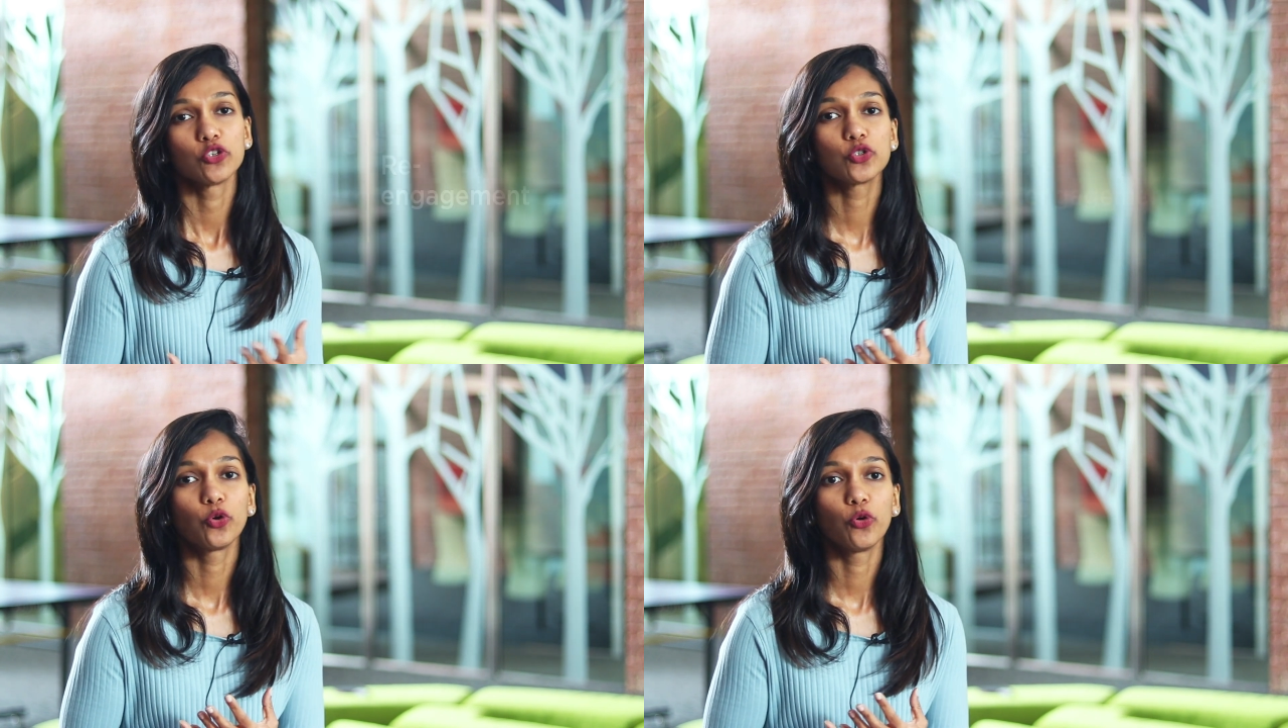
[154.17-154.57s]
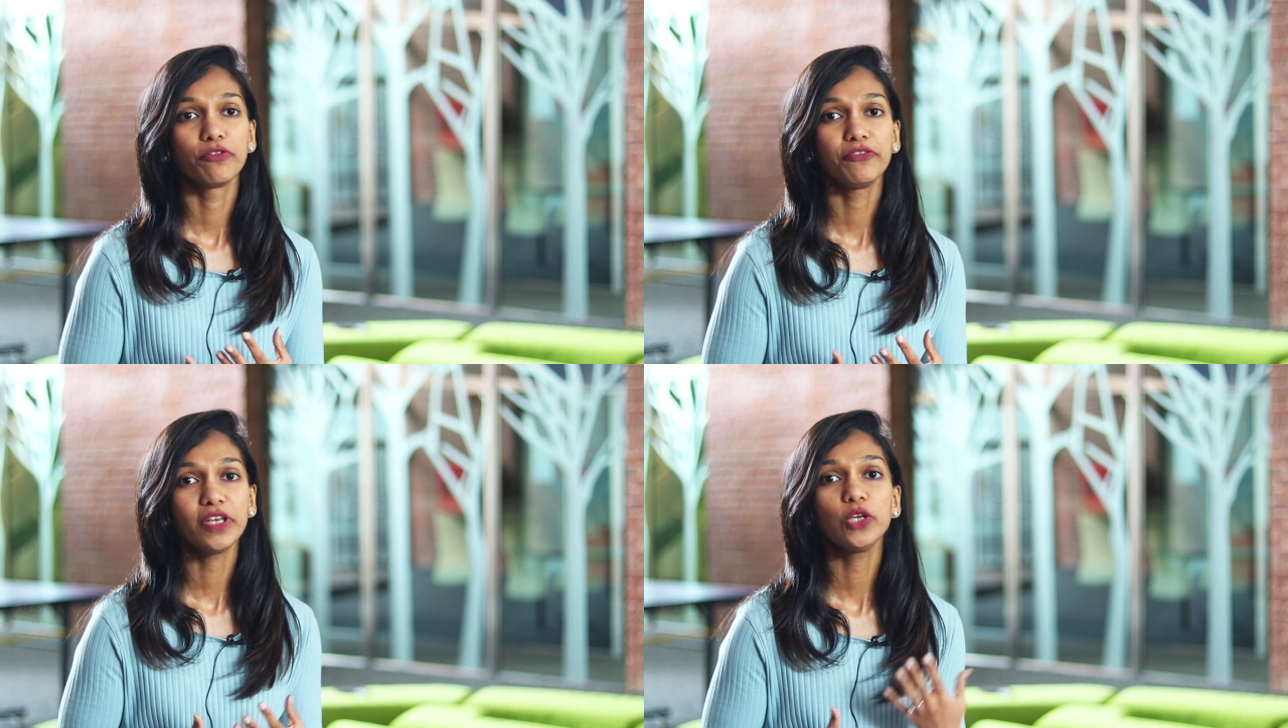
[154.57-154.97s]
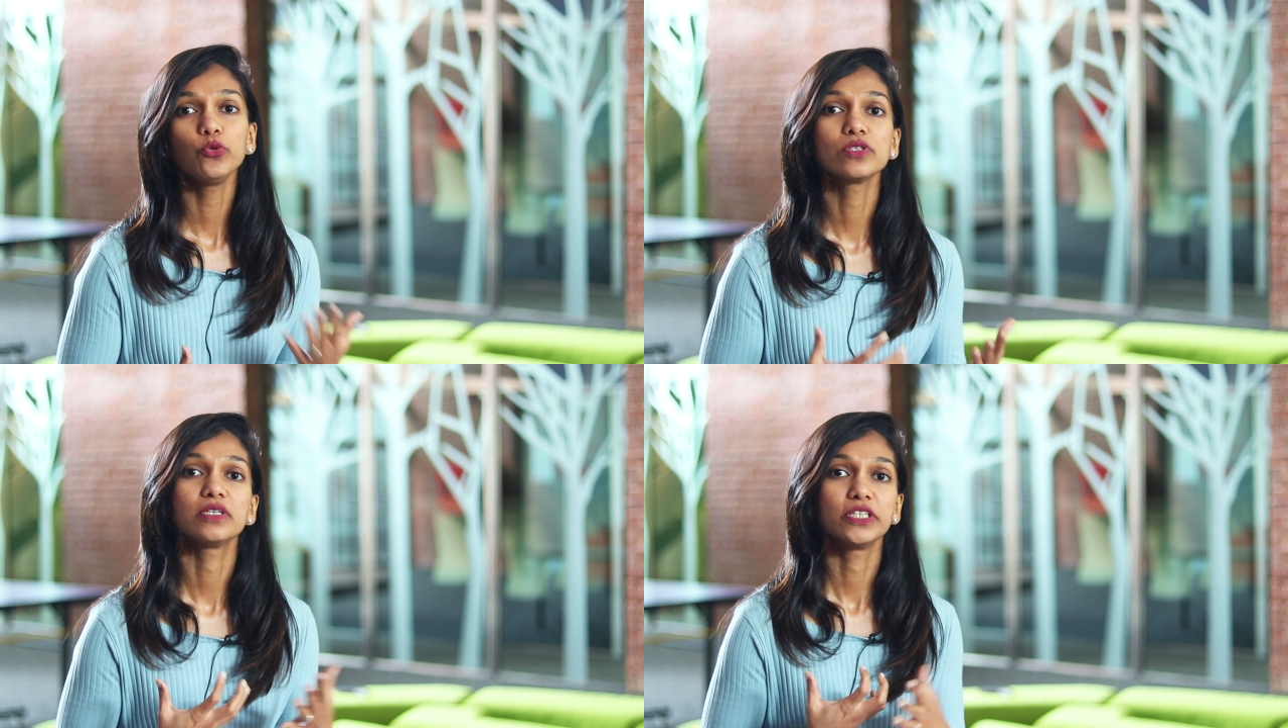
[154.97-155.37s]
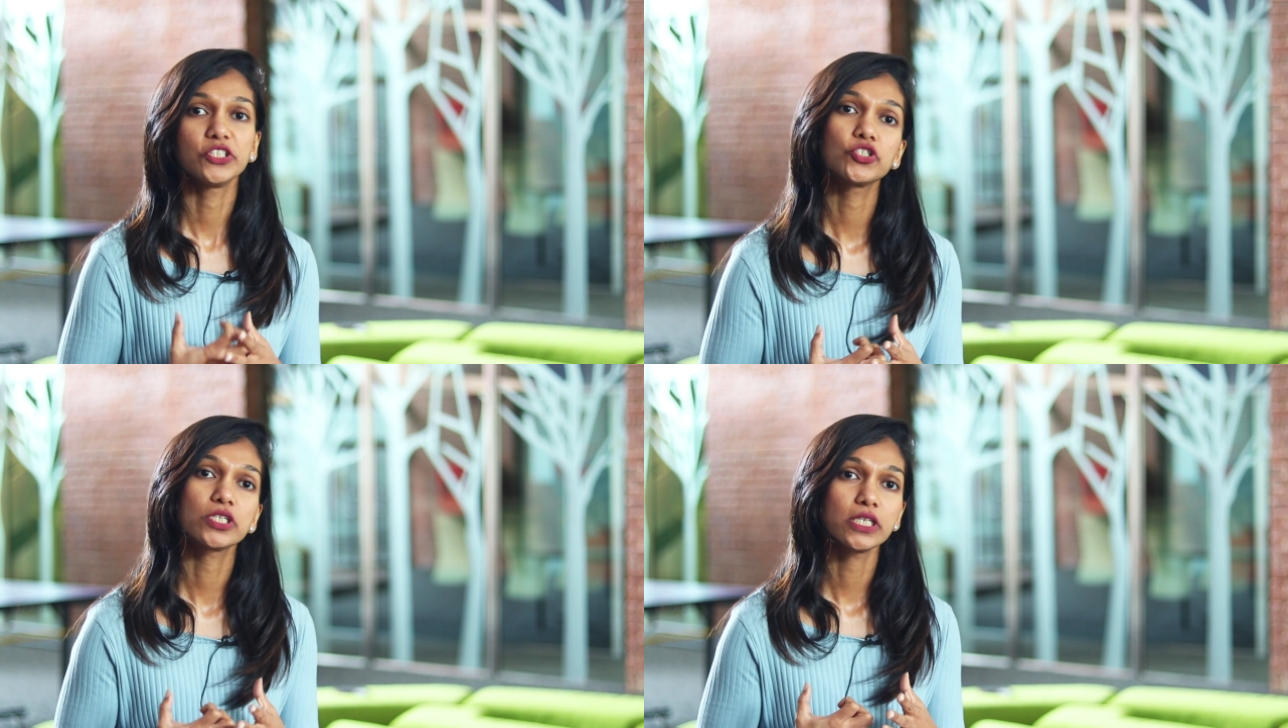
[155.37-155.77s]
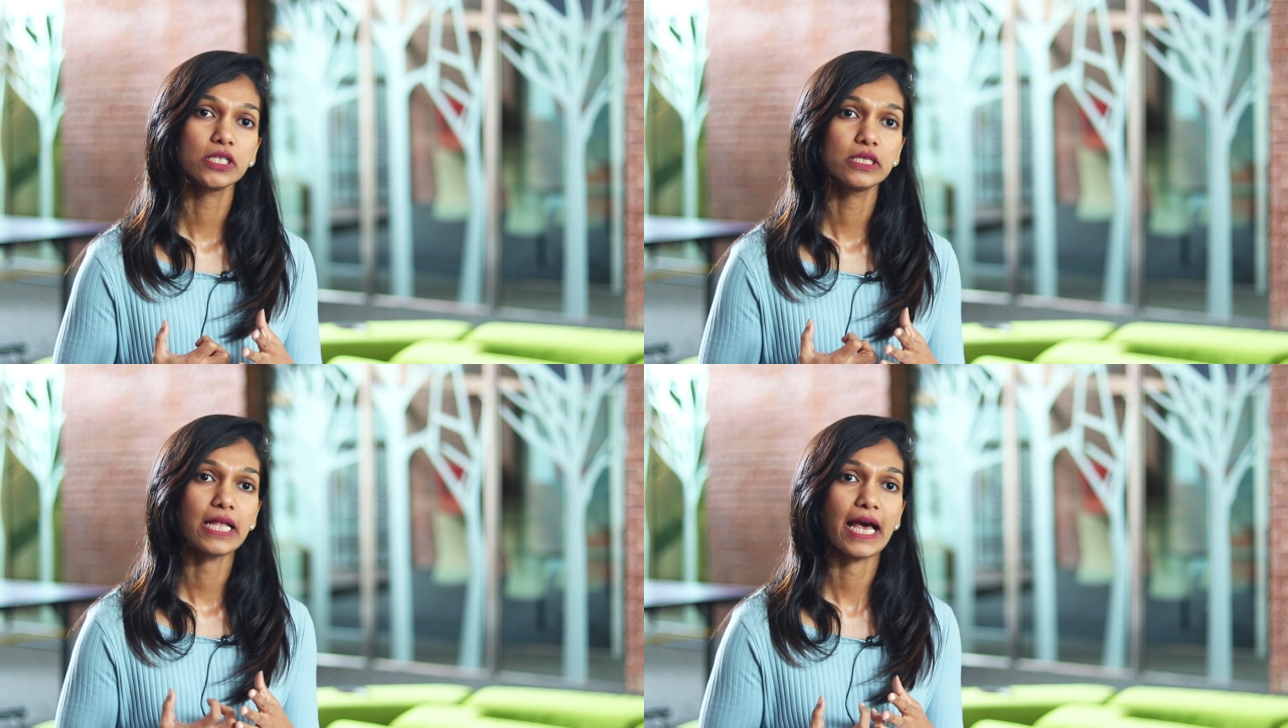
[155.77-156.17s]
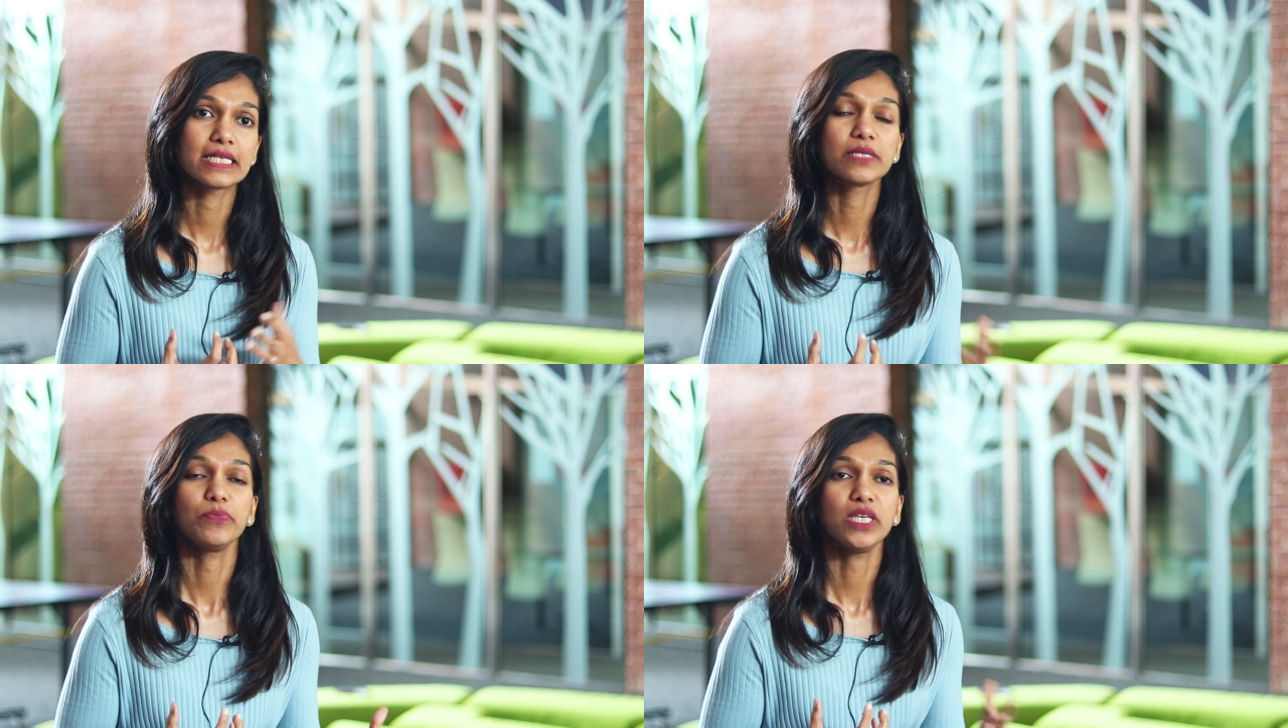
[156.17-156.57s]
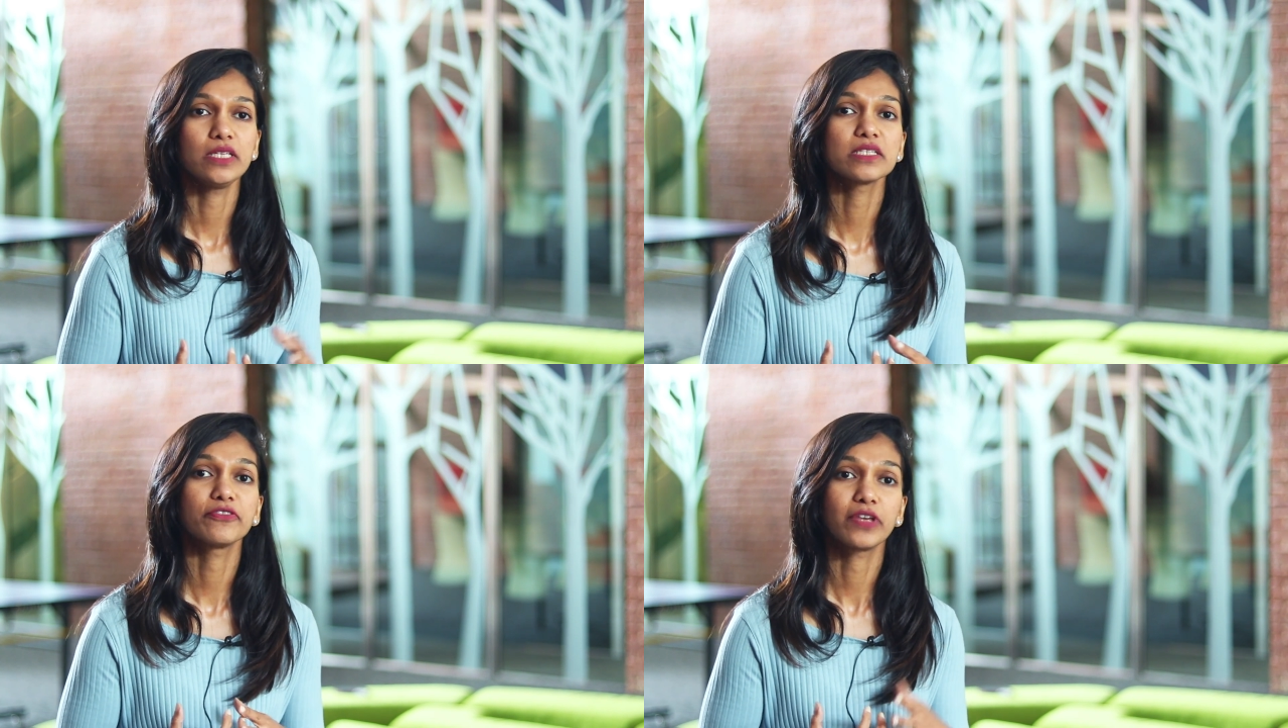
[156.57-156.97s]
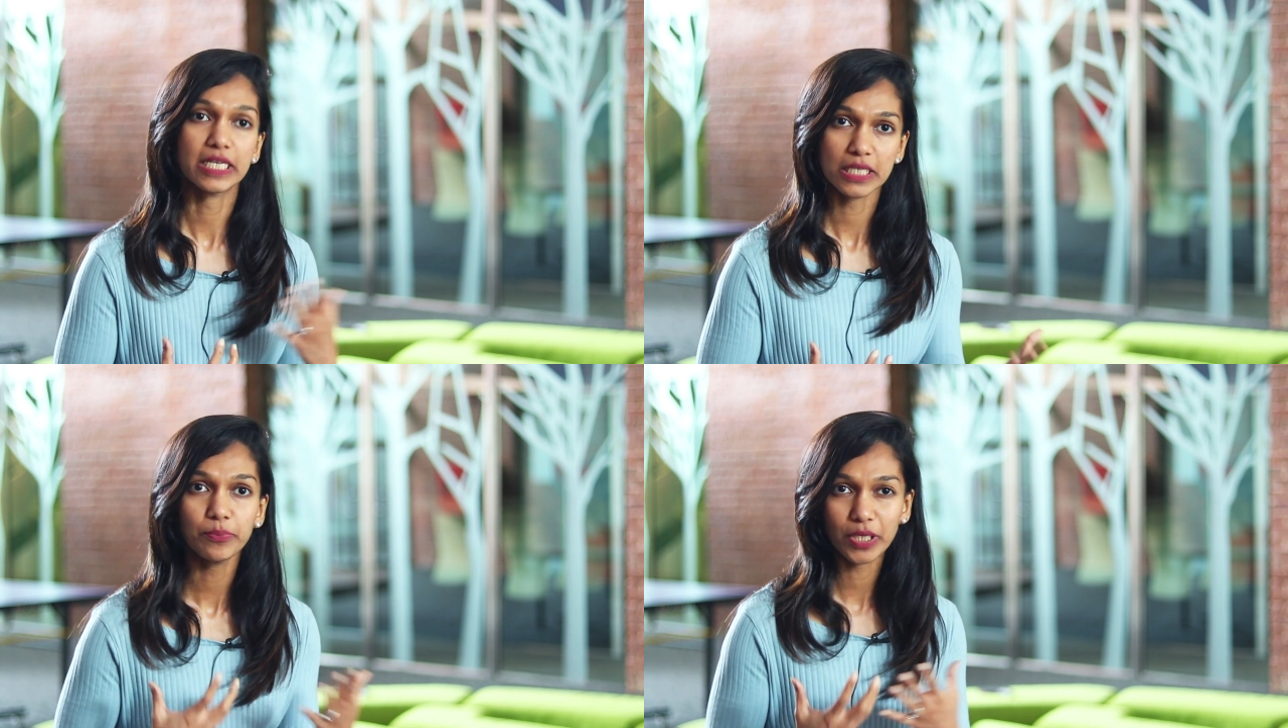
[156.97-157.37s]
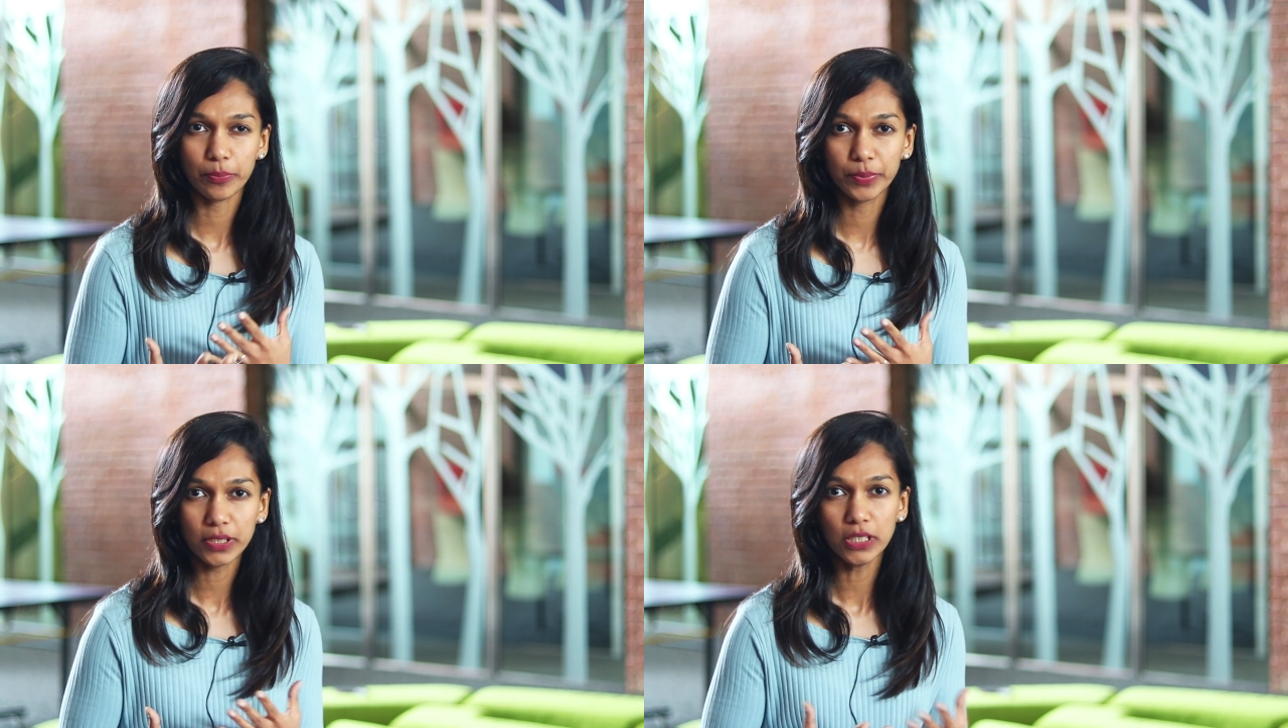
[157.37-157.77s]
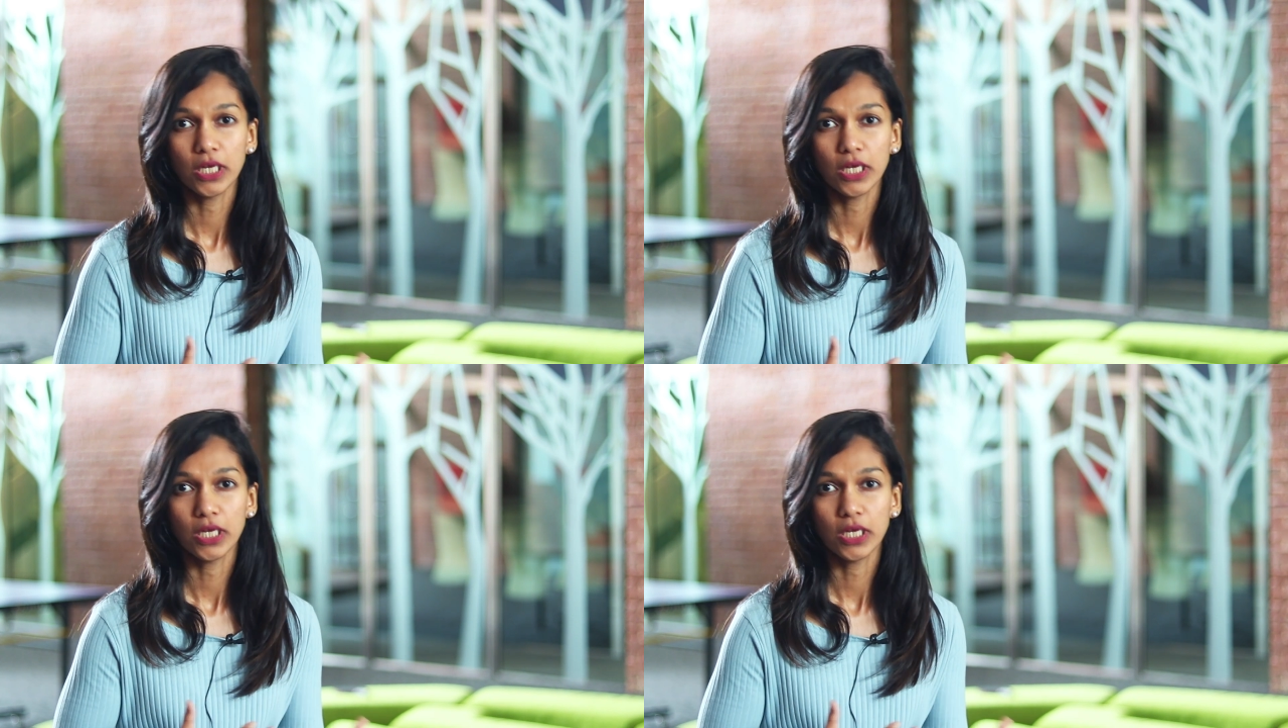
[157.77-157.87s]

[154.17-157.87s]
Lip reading: So we use digital as a means of getting people,